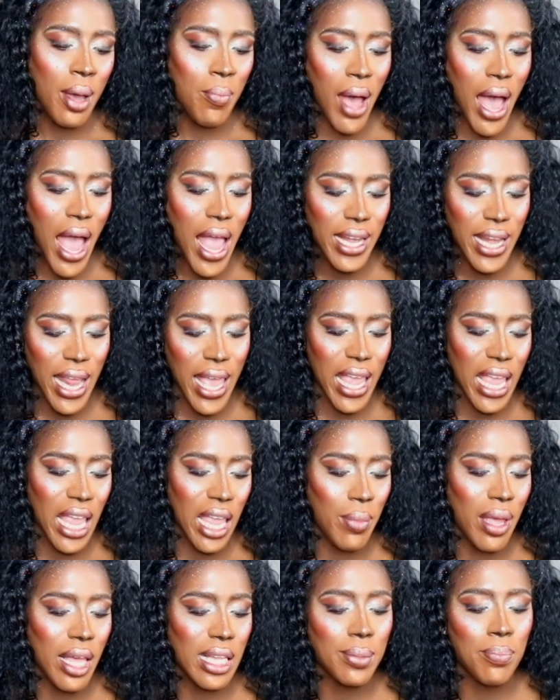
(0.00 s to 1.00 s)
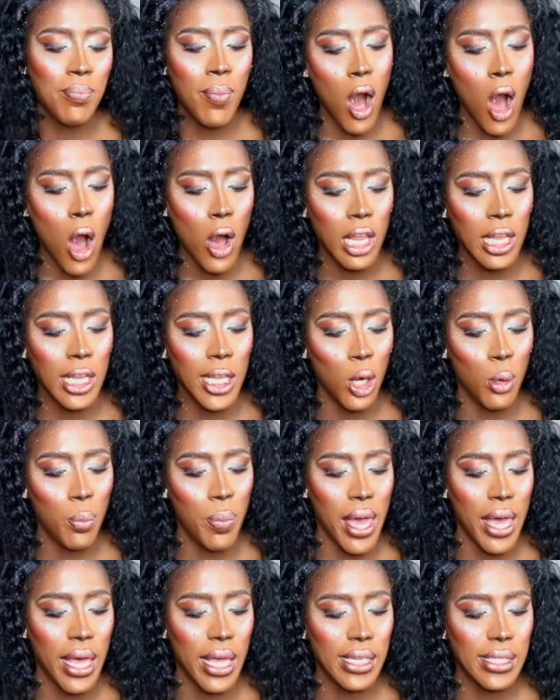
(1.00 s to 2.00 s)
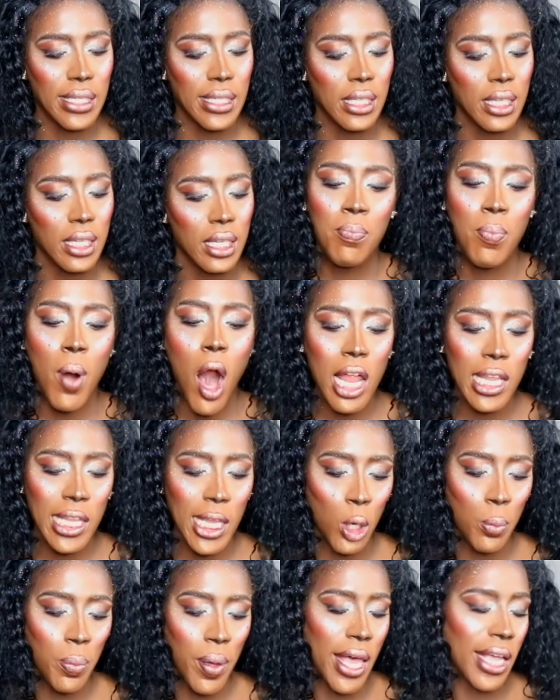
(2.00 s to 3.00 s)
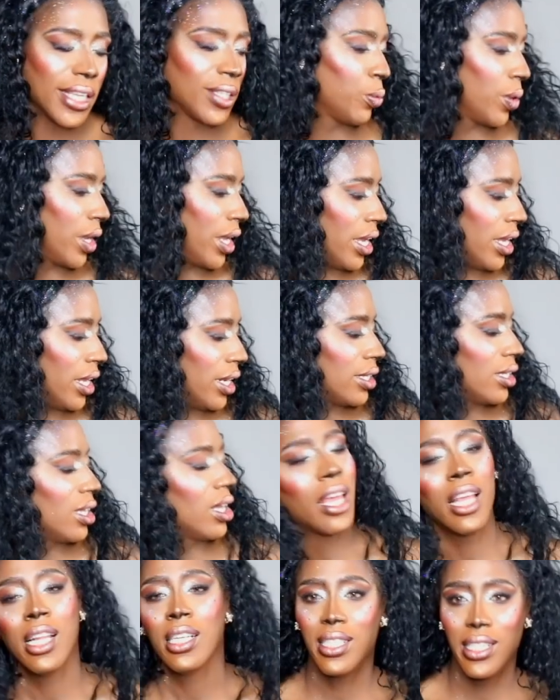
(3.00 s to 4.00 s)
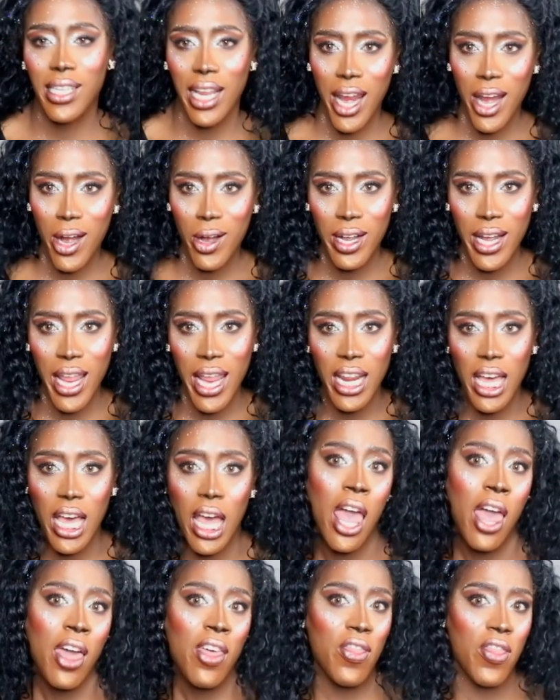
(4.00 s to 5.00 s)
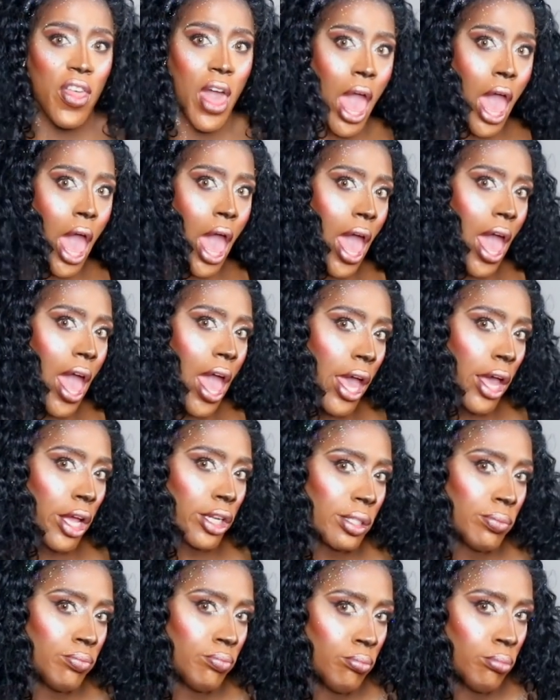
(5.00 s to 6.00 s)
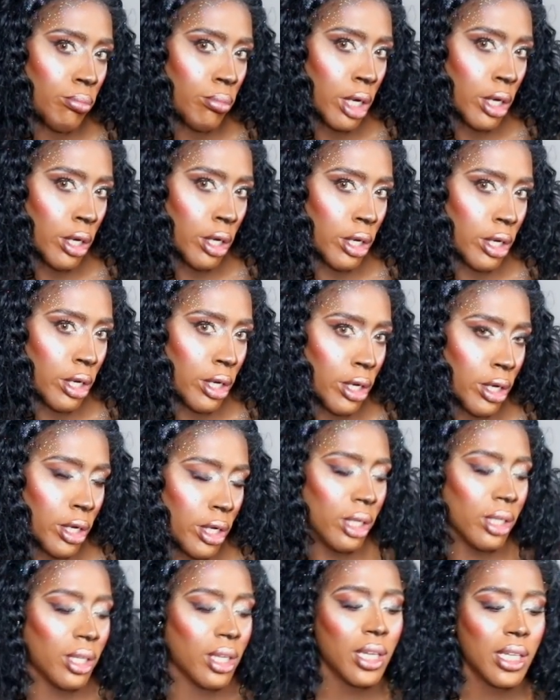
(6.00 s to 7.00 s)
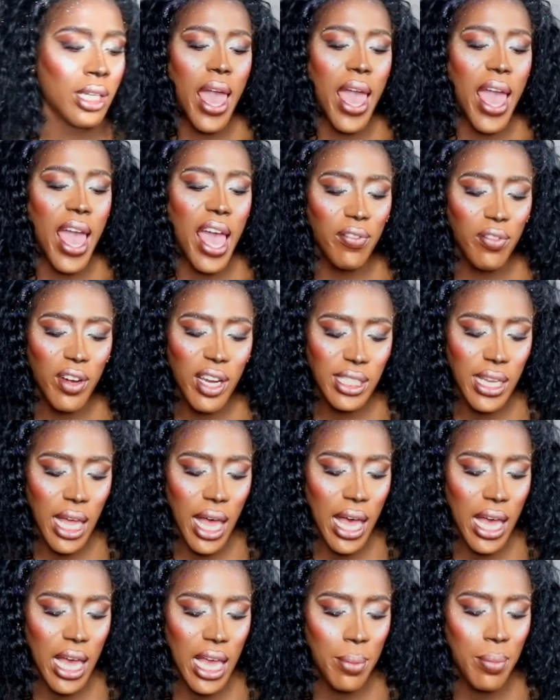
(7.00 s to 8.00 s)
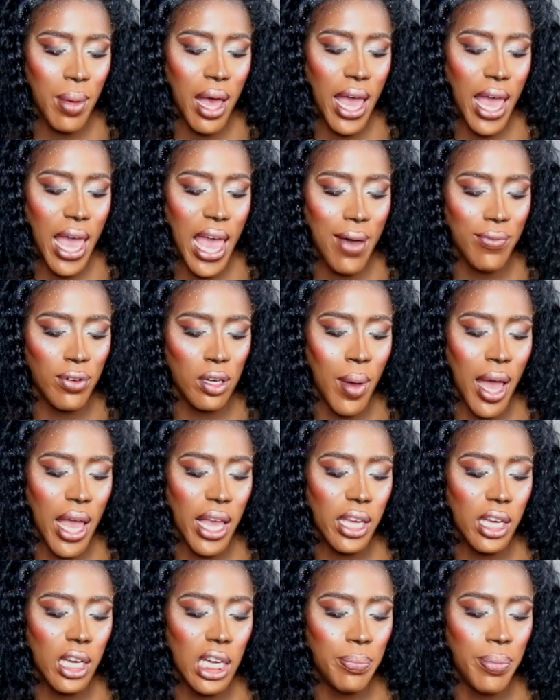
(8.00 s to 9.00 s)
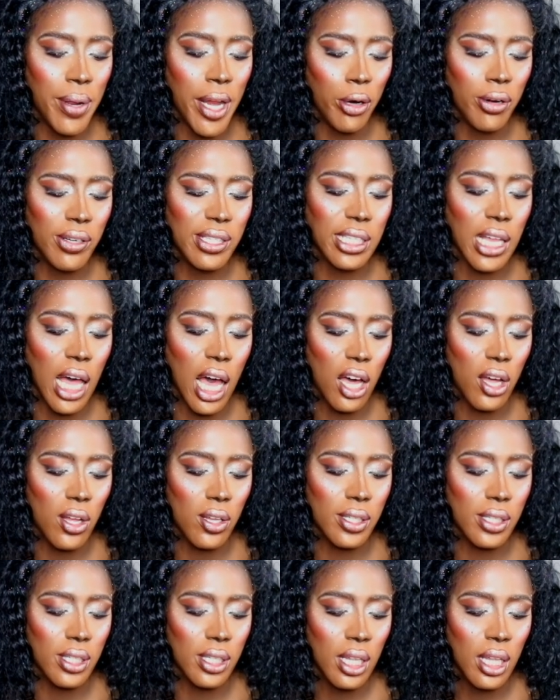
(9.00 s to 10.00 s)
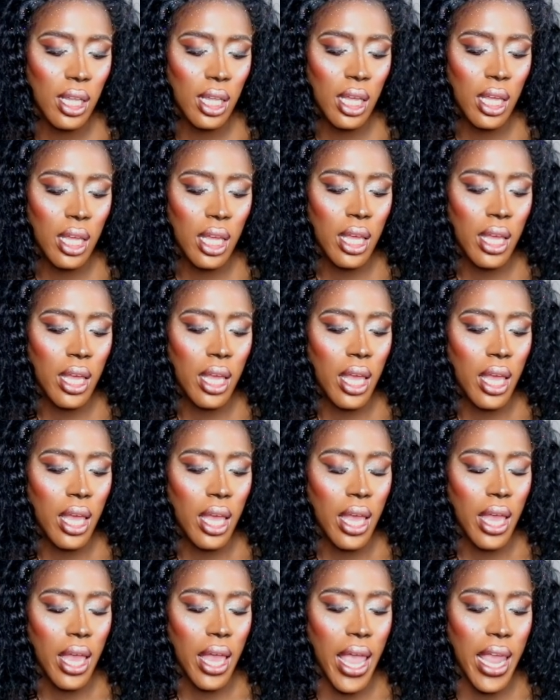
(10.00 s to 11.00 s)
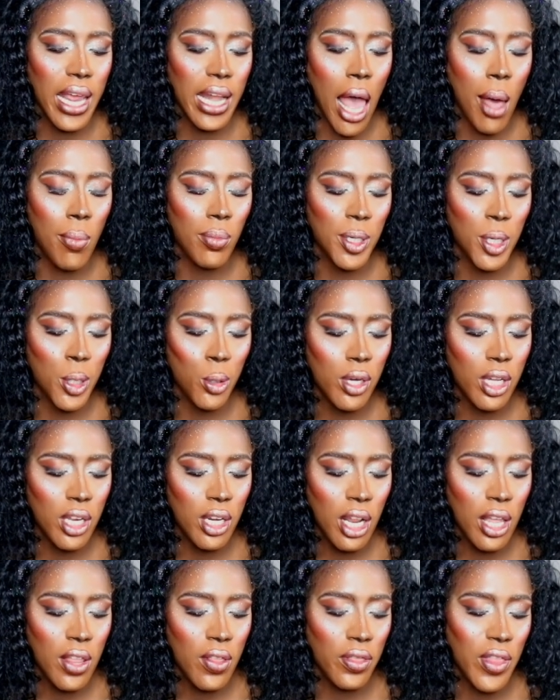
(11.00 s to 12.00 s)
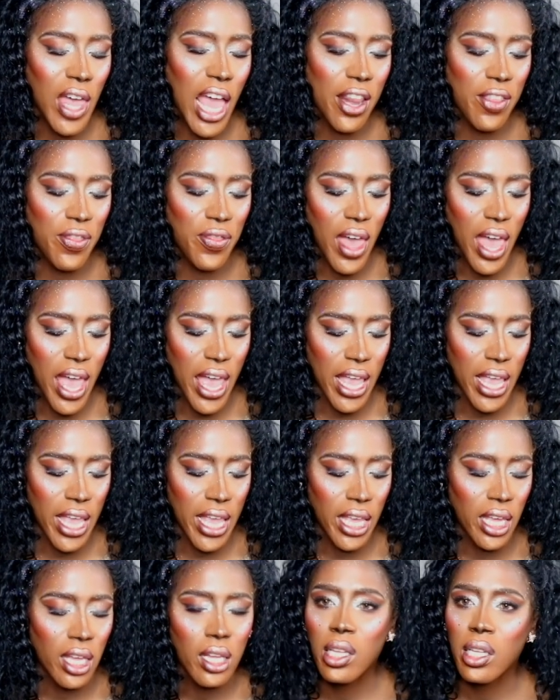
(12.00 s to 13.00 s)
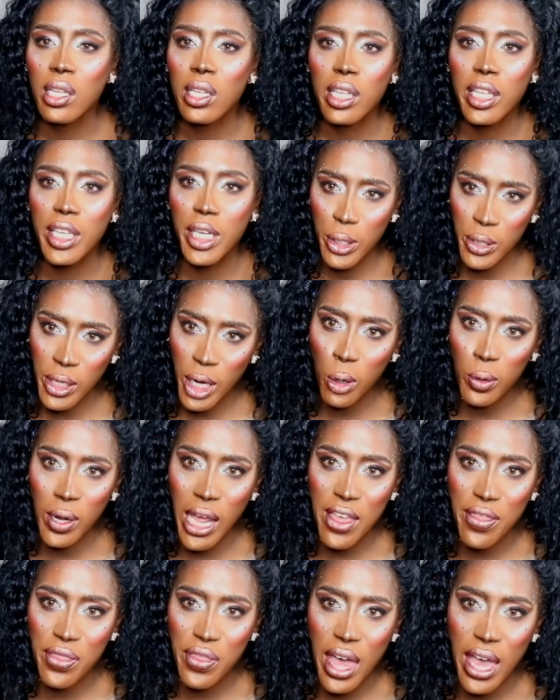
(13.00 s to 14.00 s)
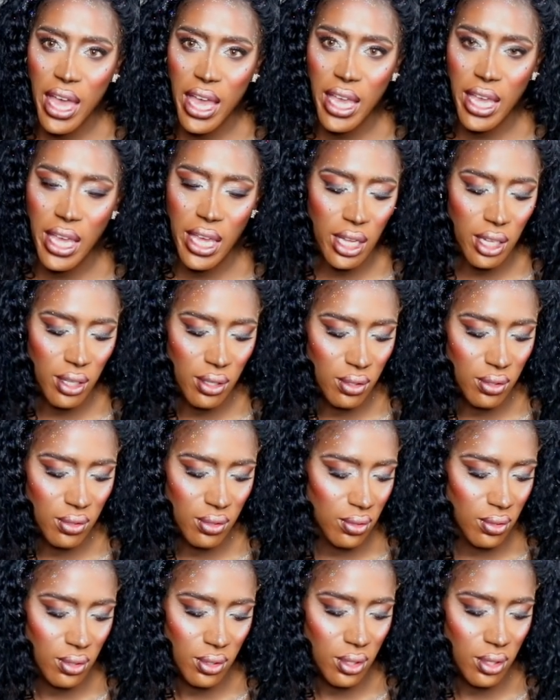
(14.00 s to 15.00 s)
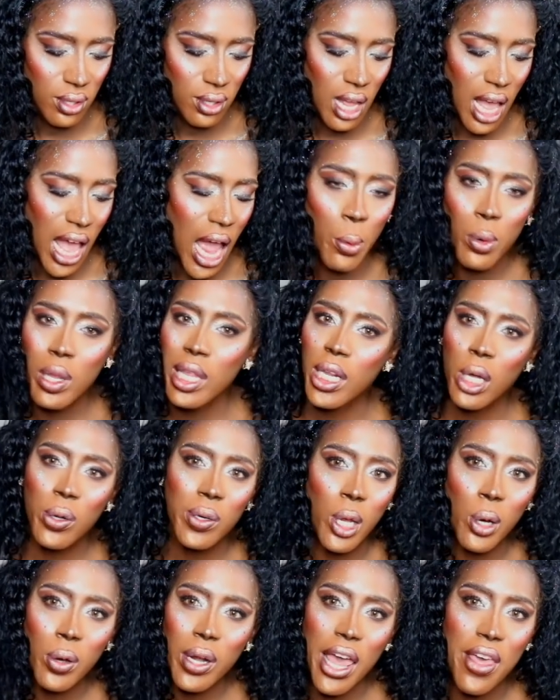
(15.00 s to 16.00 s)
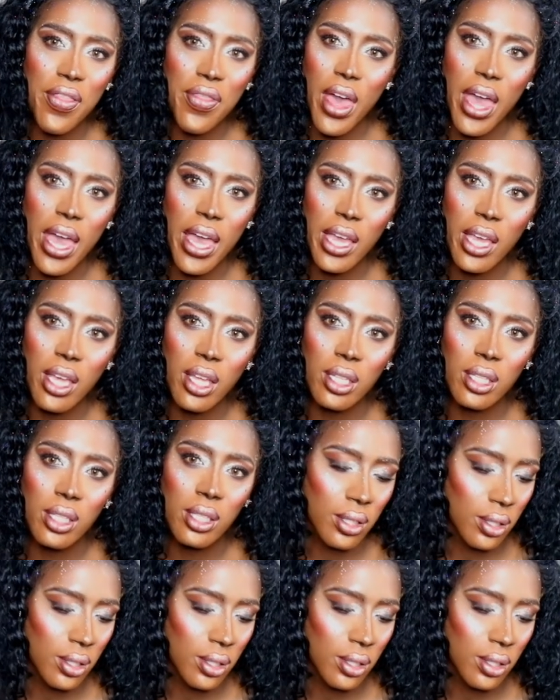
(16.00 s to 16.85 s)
My name is Mark Lopez. Mark Lopez reads, Dear Nina, that's me. Every time I have on my good pair of socks and I'm doing that thing, you know that thing. I really don't know that thing.